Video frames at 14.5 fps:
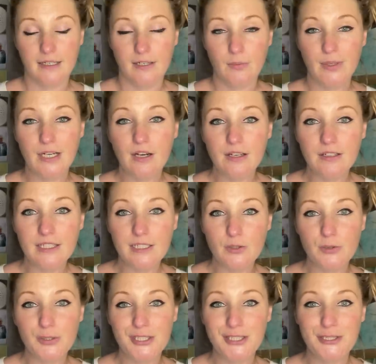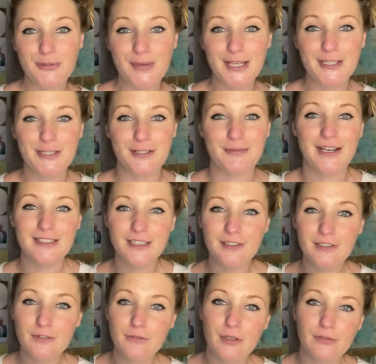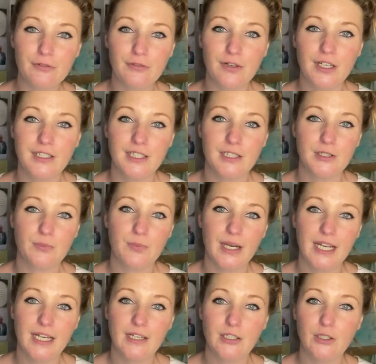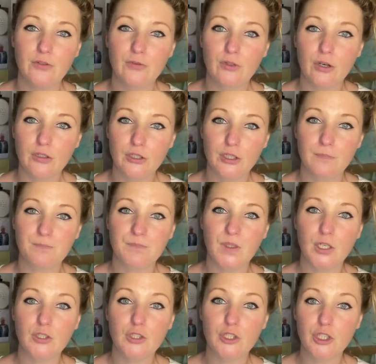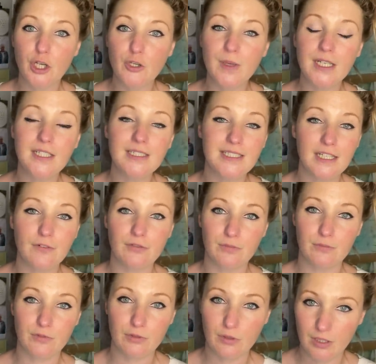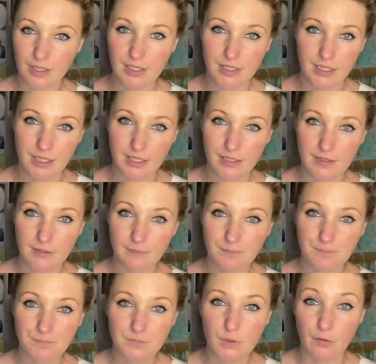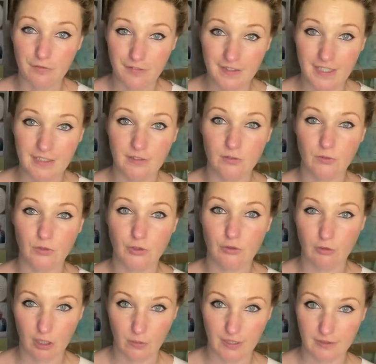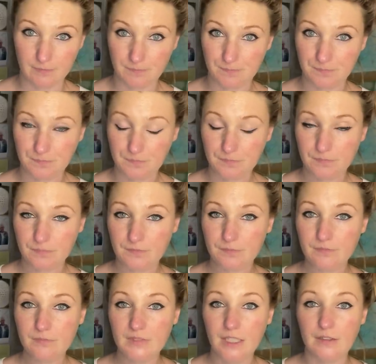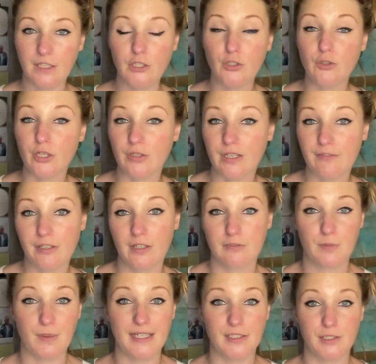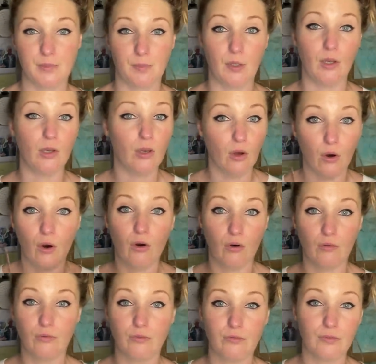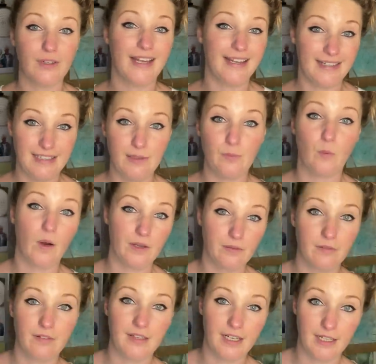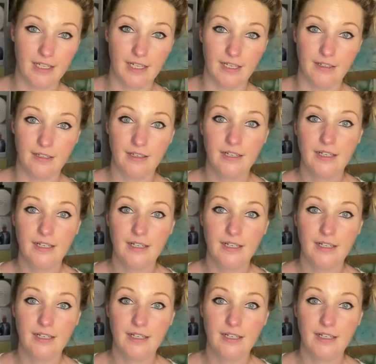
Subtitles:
we kind of get to a situation where, I don't know if you ever find this, where you've got so many different varieties of things growing that you don't have enough space to put a lot of any one thing in.